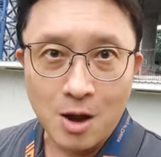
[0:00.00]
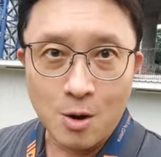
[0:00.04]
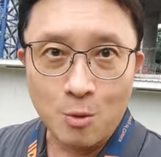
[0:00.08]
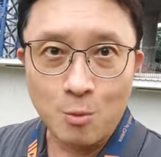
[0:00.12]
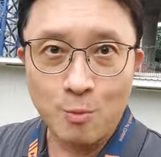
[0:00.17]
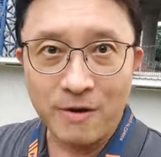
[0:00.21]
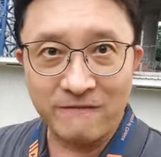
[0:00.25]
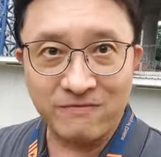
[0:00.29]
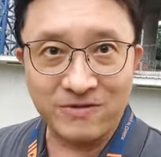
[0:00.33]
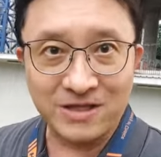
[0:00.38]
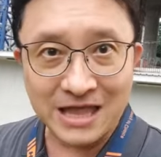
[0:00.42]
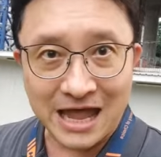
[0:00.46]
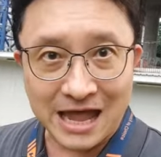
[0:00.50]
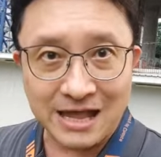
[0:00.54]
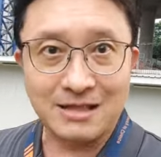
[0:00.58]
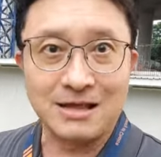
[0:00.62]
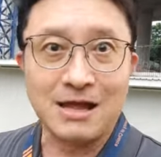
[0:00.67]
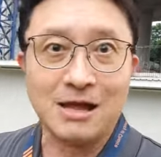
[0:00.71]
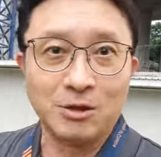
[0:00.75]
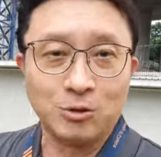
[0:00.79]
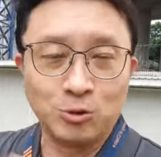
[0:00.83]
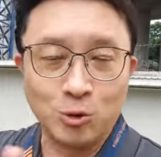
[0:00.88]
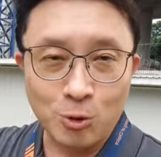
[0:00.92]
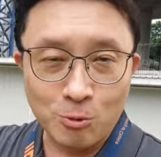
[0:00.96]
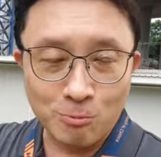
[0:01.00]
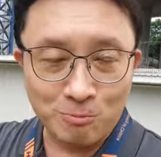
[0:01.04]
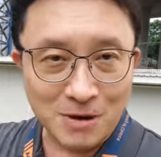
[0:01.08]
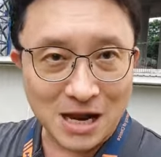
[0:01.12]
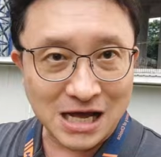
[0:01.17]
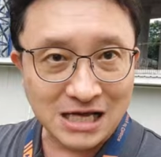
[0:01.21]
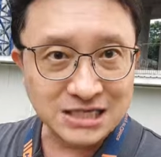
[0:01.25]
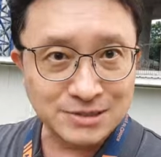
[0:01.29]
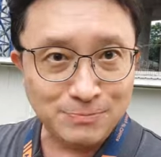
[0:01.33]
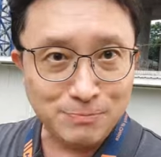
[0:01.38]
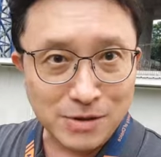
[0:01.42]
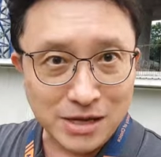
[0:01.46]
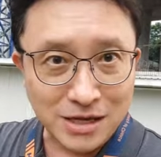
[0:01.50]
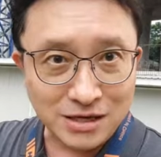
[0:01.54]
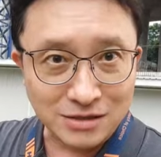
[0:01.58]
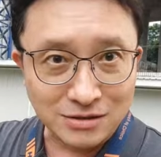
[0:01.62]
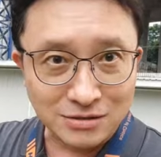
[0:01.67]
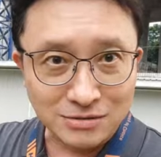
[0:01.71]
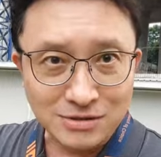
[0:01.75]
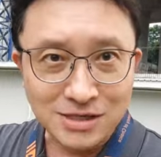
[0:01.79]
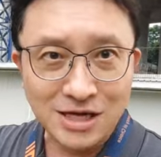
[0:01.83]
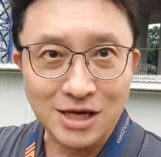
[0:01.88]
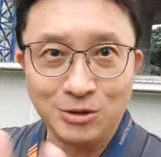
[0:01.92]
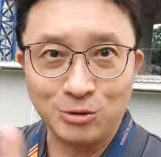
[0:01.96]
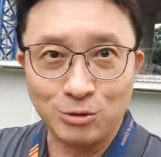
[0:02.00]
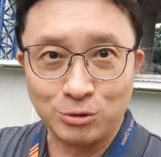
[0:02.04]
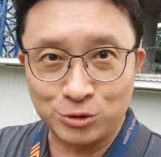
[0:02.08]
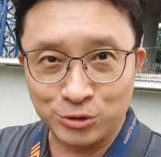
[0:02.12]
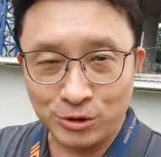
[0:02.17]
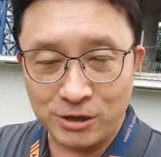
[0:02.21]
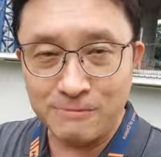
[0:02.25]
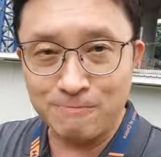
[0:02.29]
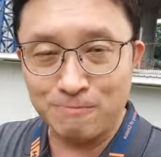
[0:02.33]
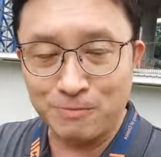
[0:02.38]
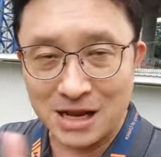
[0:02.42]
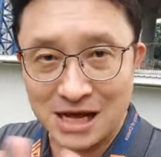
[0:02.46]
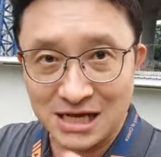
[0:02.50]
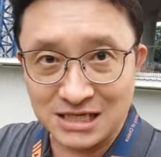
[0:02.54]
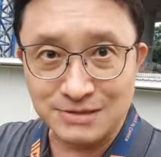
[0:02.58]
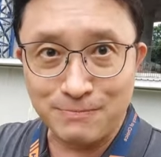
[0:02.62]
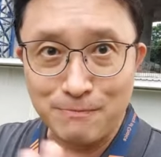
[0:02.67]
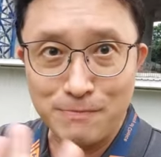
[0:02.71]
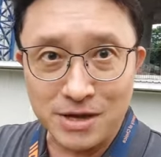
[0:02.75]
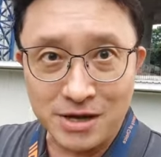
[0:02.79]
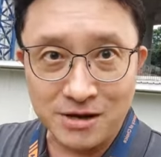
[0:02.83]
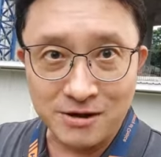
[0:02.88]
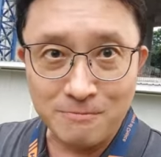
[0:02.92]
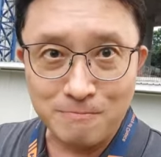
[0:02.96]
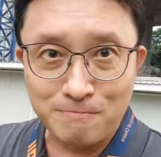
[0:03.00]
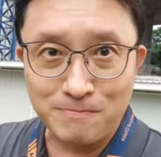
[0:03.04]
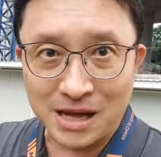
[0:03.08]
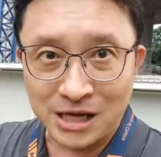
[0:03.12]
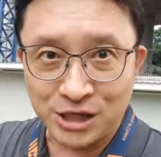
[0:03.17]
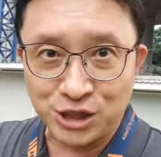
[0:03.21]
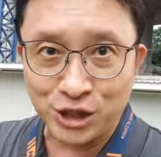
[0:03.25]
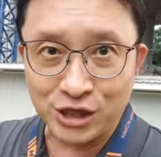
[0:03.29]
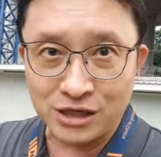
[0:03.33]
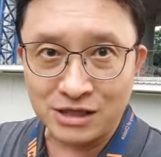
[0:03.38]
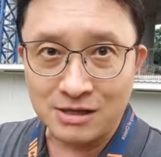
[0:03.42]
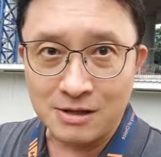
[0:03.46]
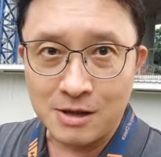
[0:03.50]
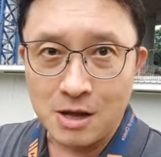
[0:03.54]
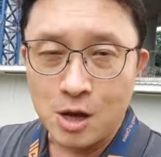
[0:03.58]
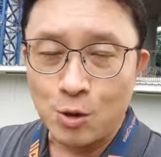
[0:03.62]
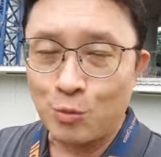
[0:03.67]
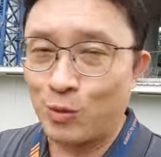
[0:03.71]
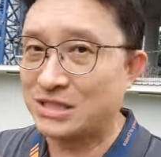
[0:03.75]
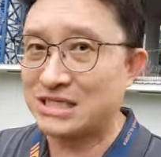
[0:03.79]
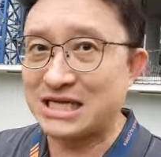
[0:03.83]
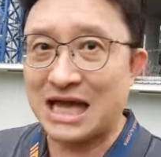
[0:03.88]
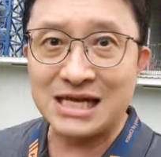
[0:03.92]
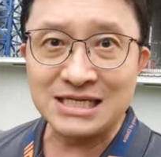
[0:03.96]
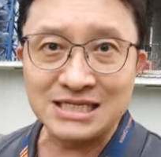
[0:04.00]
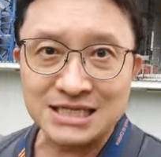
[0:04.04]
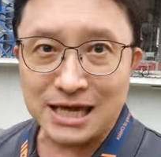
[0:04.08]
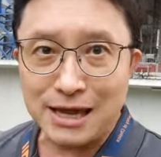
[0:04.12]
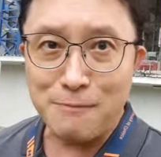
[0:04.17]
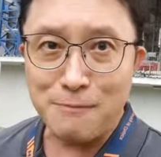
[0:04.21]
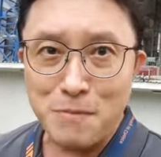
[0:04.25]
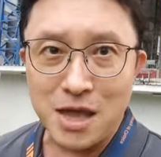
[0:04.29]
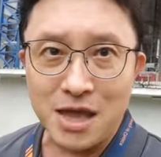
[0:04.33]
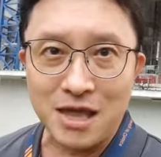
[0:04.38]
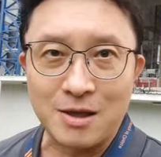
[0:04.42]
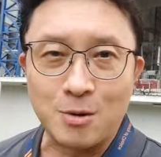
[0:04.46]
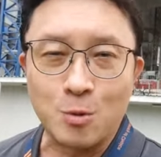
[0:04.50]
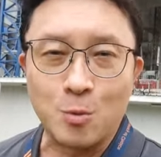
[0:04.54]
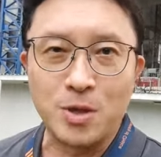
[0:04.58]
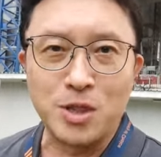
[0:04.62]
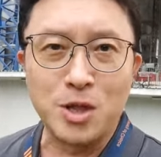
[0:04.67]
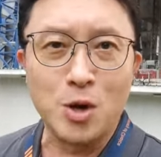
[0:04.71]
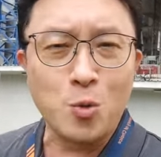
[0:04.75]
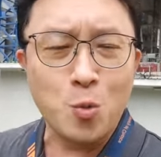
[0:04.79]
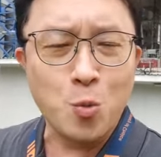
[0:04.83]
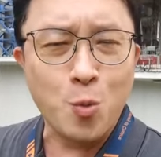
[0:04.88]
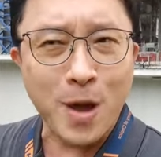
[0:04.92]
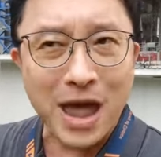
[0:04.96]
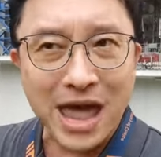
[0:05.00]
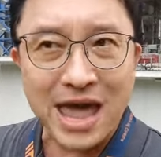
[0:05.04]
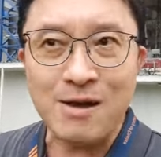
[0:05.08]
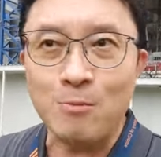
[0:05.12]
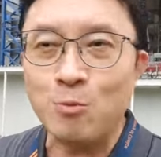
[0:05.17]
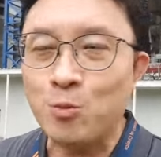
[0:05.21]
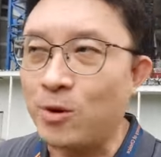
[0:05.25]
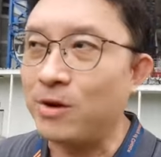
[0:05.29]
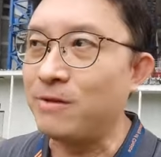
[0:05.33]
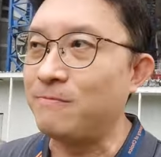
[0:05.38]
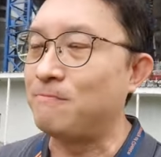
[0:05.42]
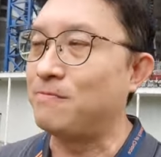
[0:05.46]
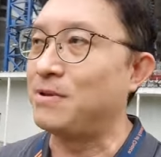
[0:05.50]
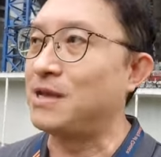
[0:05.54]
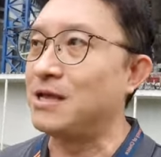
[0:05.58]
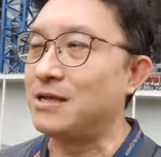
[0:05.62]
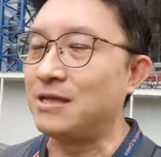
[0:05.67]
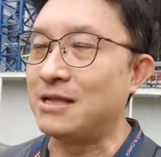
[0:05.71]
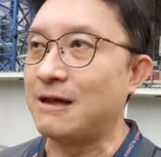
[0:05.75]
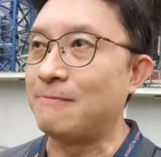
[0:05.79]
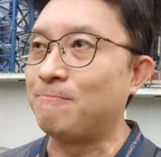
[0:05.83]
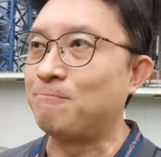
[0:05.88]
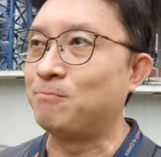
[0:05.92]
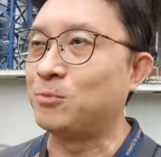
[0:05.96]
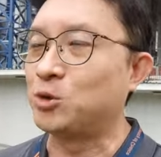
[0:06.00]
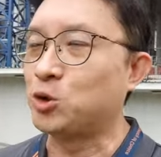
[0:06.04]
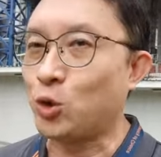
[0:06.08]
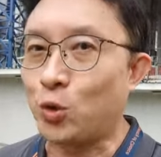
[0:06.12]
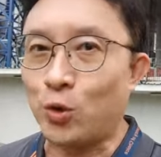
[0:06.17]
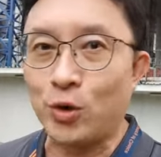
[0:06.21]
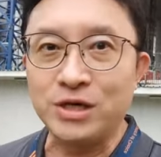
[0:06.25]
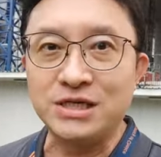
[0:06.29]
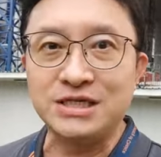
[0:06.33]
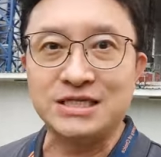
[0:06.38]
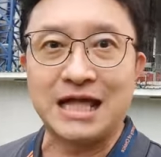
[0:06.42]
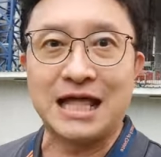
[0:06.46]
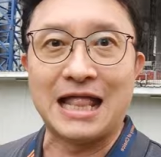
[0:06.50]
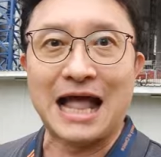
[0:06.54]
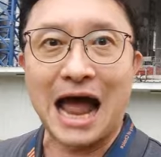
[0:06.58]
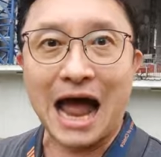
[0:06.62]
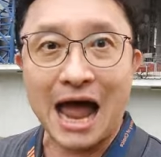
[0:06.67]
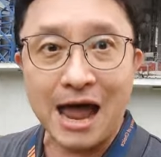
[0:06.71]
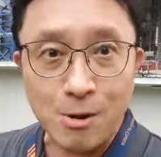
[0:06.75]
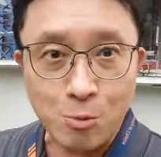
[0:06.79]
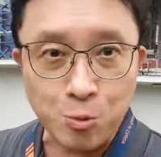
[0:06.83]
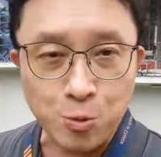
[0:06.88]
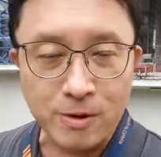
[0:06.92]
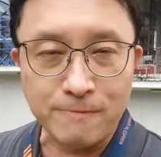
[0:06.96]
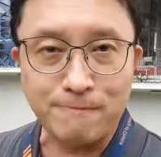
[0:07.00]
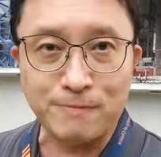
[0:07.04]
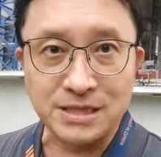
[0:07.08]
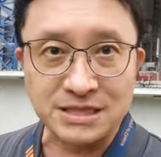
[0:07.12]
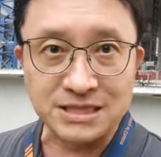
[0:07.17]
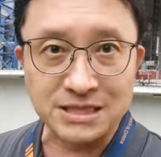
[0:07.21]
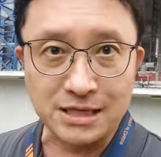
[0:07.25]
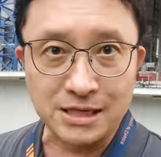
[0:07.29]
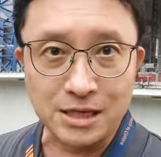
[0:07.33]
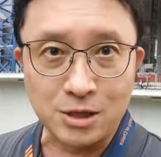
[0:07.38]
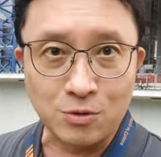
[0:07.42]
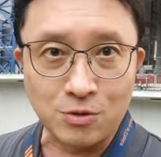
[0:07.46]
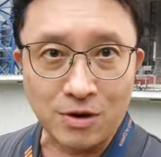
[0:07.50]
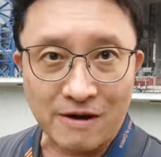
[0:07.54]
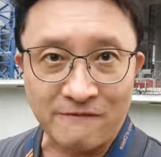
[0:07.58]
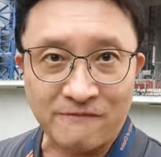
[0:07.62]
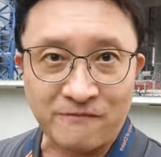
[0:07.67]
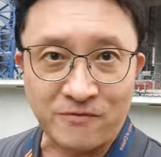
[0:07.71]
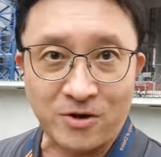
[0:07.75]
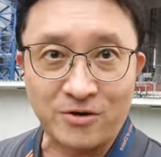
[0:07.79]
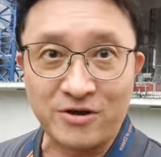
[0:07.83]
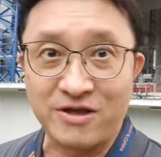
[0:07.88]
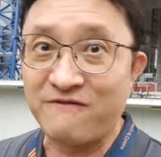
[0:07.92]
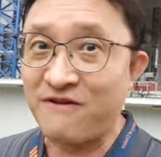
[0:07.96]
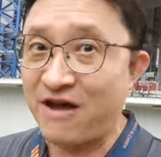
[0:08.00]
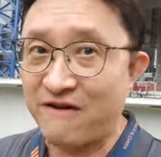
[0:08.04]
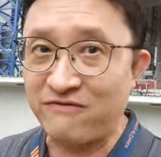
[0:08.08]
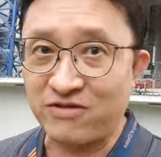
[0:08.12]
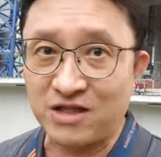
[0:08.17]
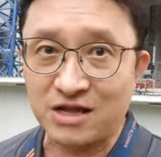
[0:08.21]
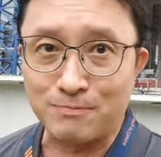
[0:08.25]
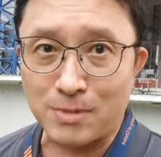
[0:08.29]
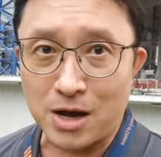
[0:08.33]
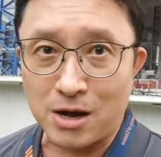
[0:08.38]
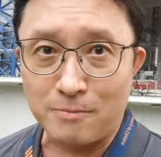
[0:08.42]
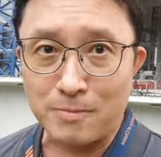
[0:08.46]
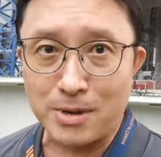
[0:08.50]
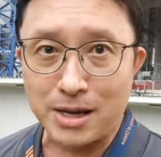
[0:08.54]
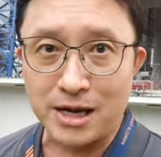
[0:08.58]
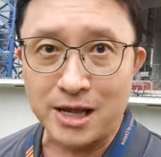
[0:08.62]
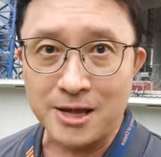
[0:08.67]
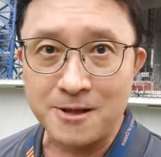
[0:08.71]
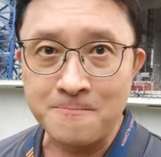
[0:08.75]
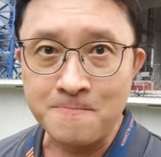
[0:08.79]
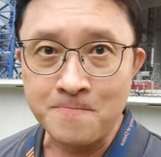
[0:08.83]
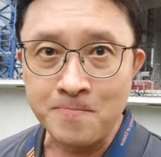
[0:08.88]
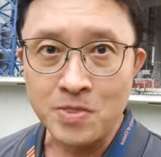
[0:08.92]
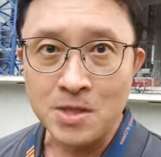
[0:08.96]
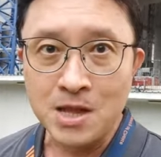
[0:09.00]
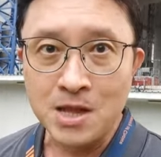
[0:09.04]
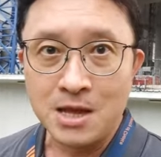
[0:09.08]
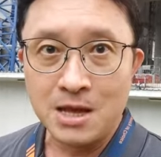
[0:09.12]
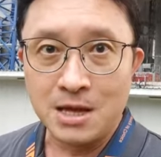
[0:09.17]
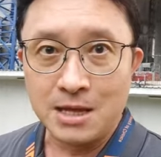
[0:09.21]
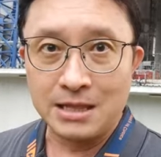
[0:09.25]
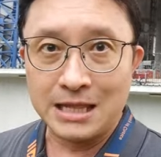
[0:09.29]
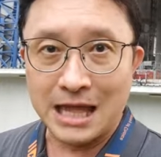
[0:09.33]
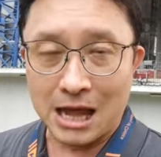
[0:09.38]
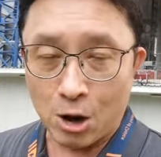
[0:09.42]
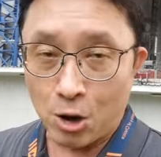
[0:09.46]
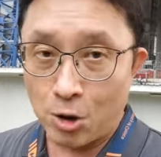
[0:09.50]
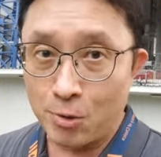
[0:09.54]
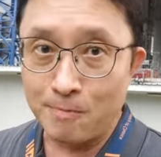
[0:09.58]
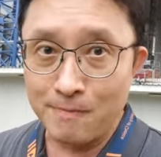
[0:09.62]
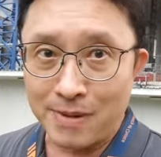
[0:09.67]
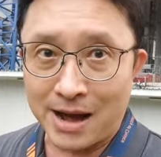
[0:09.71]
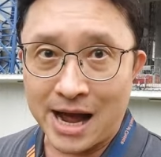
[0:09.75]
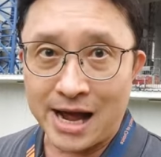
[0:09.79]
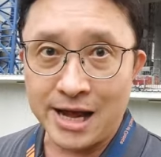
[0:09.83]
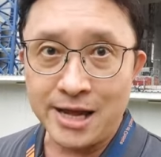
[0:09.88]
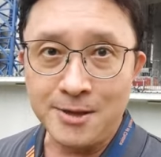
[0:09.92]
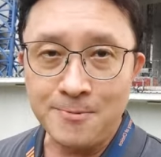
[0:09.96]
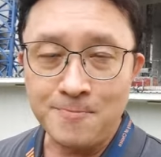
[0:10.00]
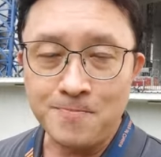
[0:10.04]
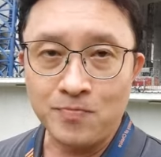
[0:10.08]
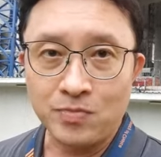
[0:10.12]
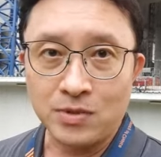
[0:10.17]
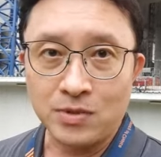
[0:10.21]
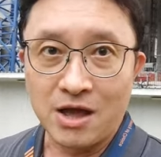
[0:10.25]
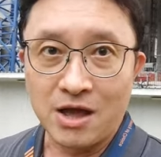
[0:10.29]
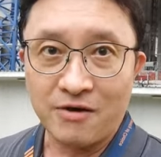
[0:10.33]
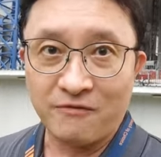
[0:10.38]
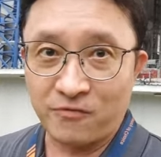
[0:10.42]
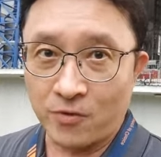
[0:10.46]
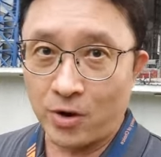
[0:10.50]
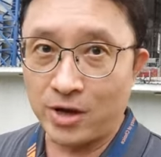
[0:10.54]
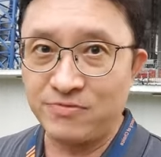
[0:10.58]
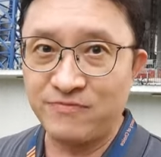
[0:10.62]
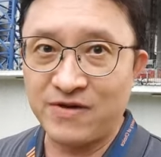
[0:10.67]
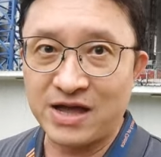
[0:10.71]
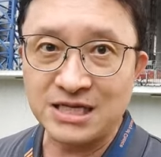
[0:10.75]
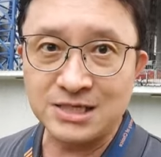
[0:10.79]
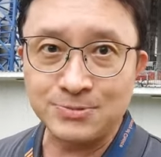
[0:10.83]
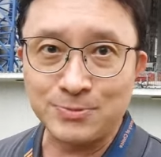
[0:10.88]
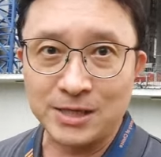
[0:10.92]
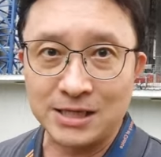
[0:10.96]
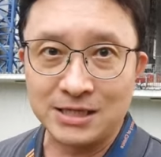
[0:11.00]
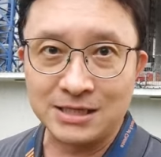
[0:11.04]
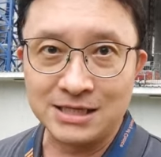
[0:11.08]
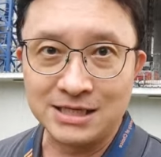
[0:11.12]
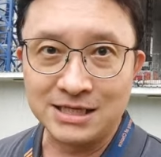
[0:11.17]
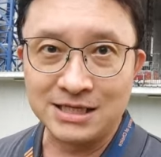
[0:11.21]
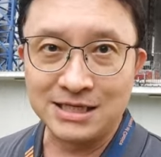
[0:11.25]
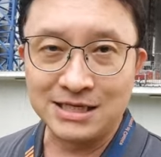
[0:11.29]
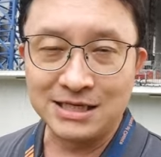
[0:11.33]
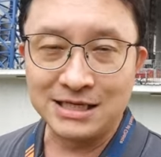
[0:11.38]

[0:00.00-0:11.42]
with that 2+ mil to 3+ mil budget was asking me, you know, where would be the choice that I would personally go out for if I have the amount of money that I would buy for investment.